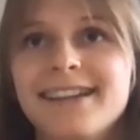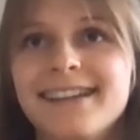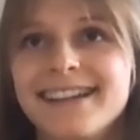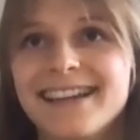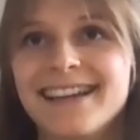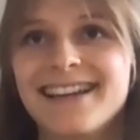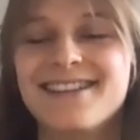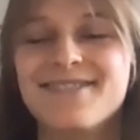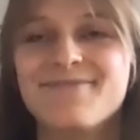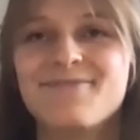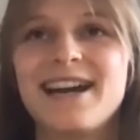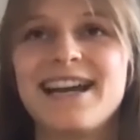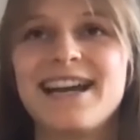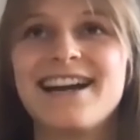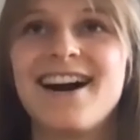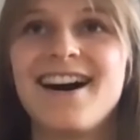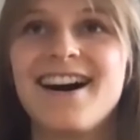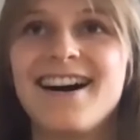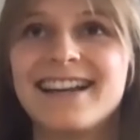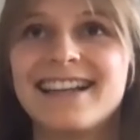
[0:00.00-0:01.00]
in my
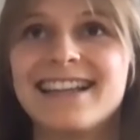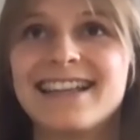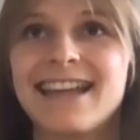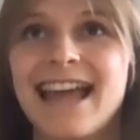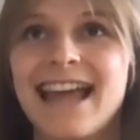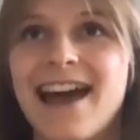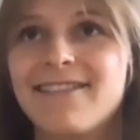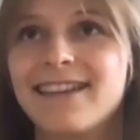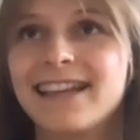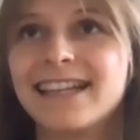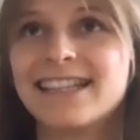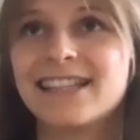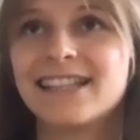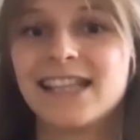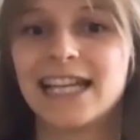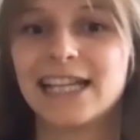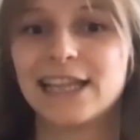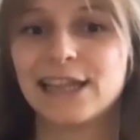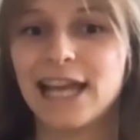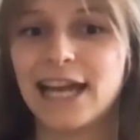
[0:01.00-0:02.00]
heart having to
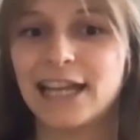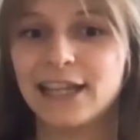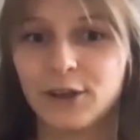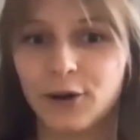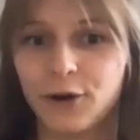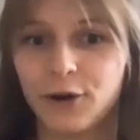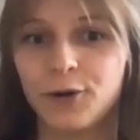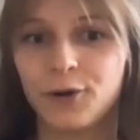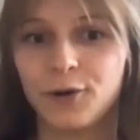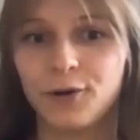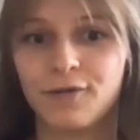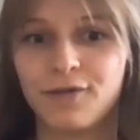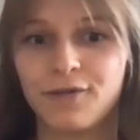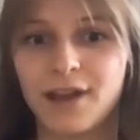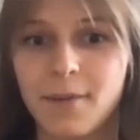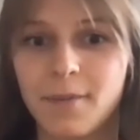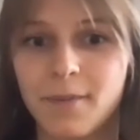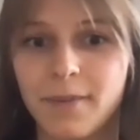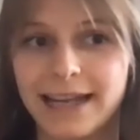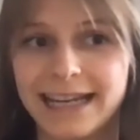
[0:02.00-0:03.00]
like let go of
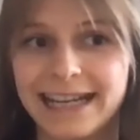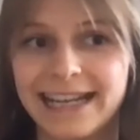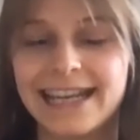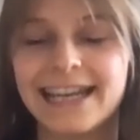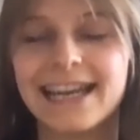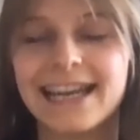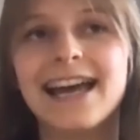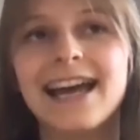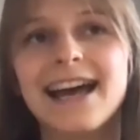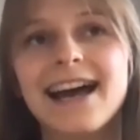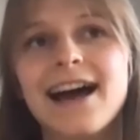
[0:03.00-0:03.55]
that money.